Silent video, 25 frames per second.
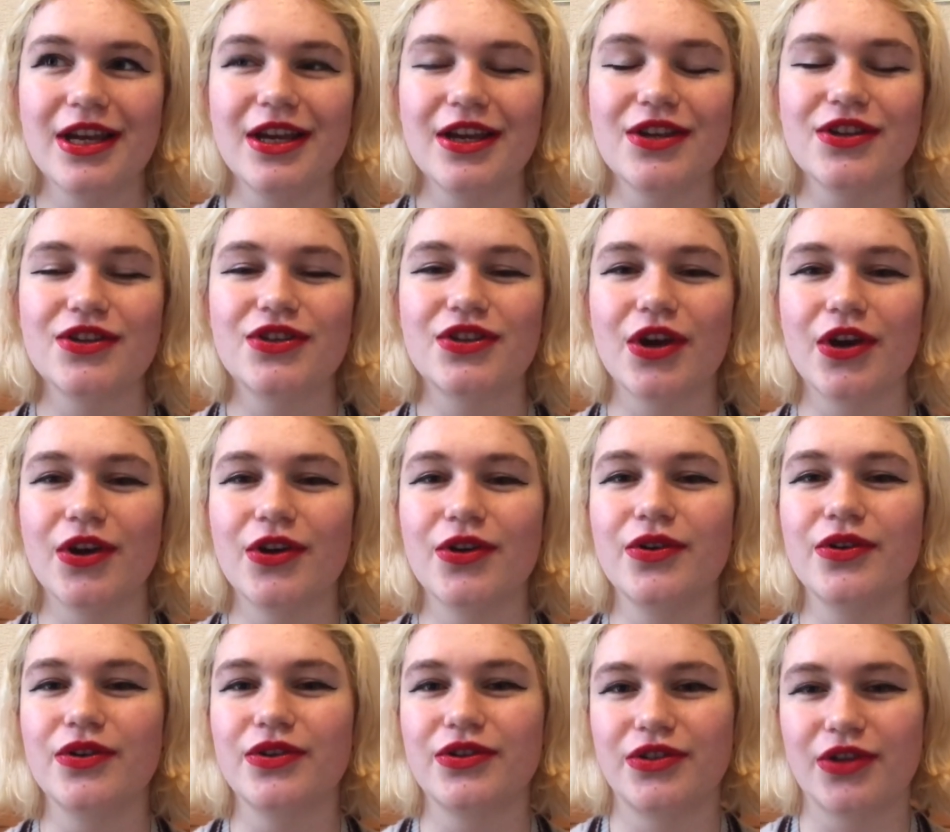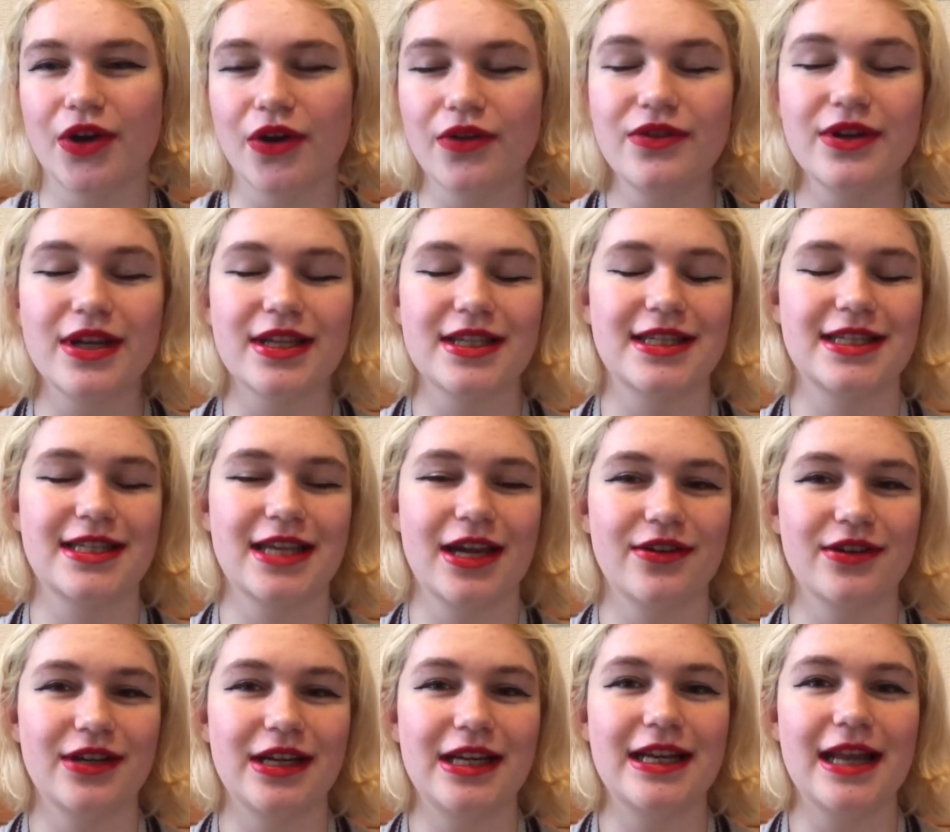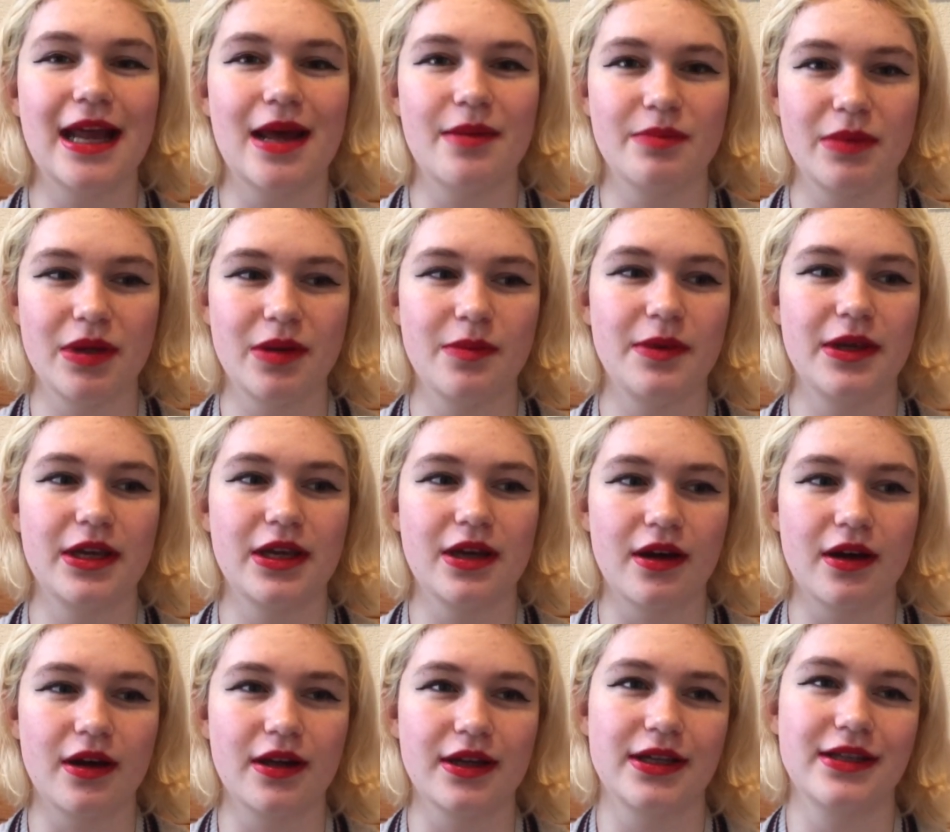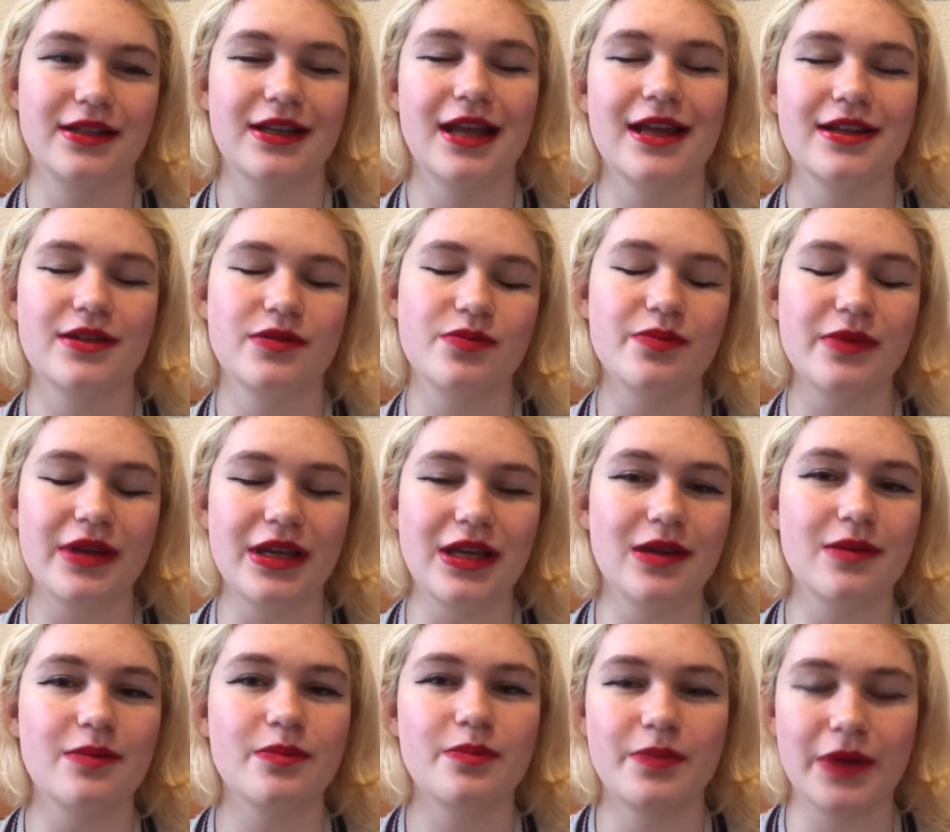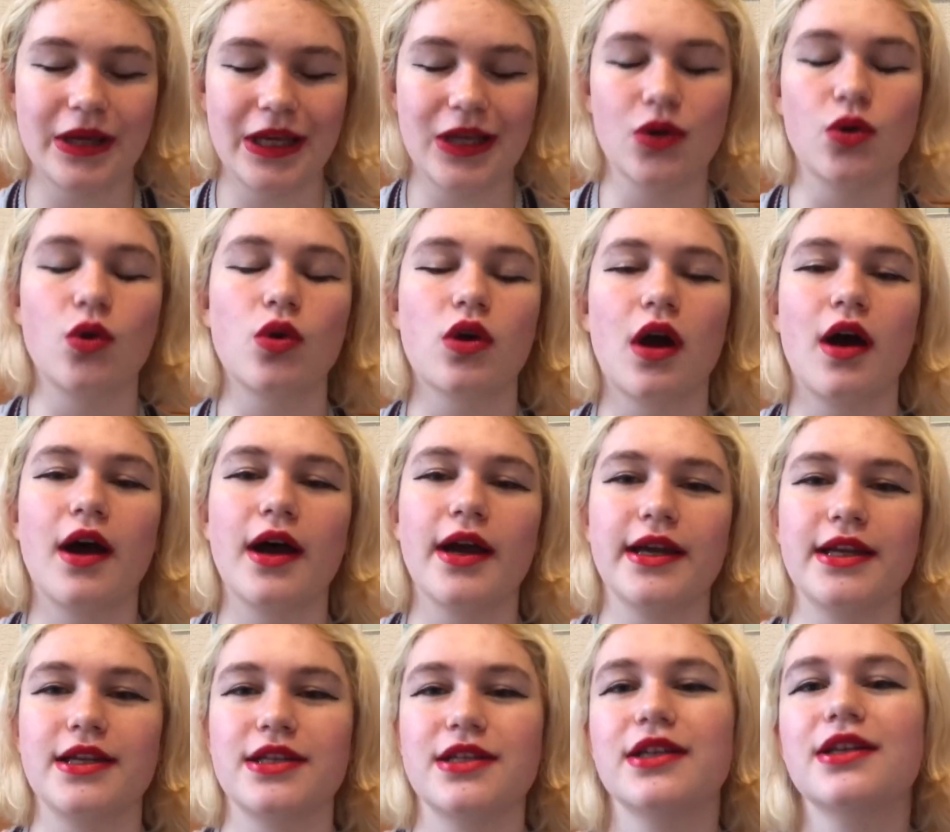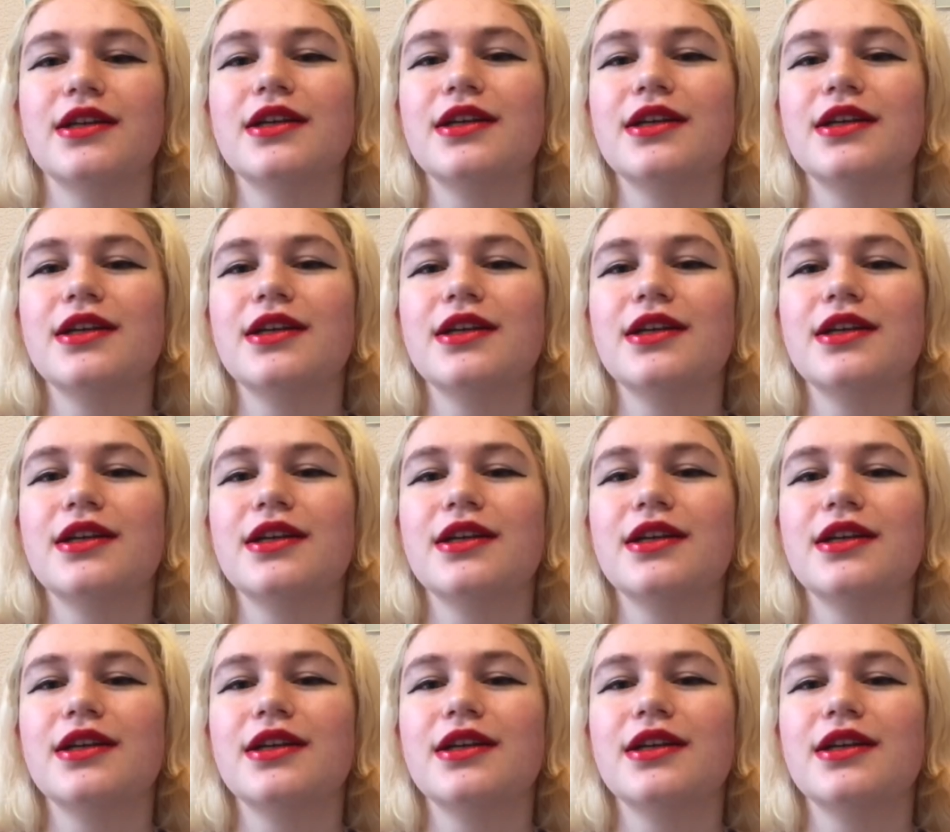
so don't necessarily let me be your guide.